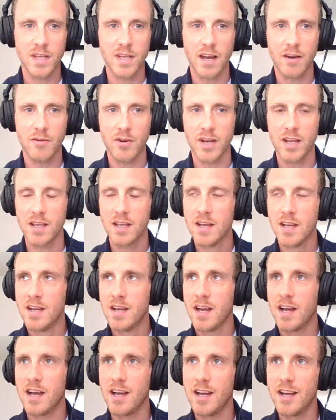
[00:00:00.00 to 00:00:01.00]

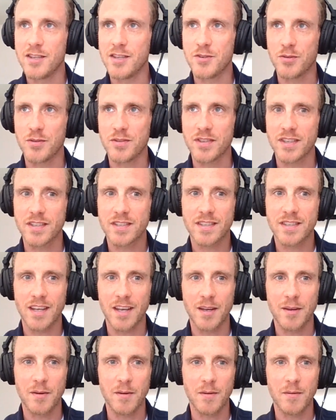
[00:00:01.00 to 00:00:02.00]
Ceri joined us
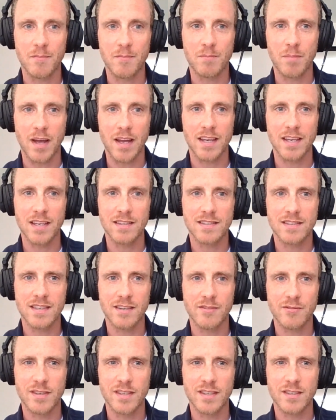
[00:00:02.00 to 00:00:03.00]
back in
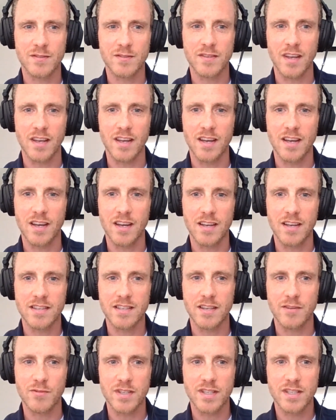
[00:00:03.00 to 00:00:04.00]
series
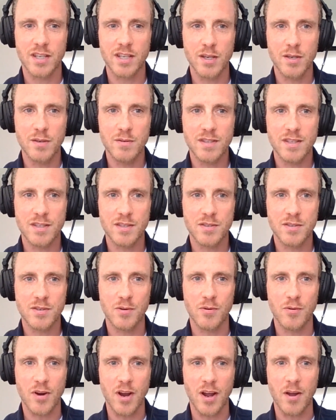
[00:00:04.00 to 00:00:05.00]
2 to
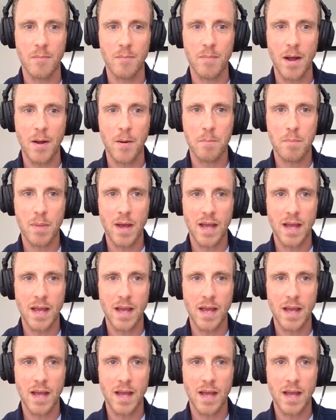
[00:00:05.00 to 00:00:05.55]
talk about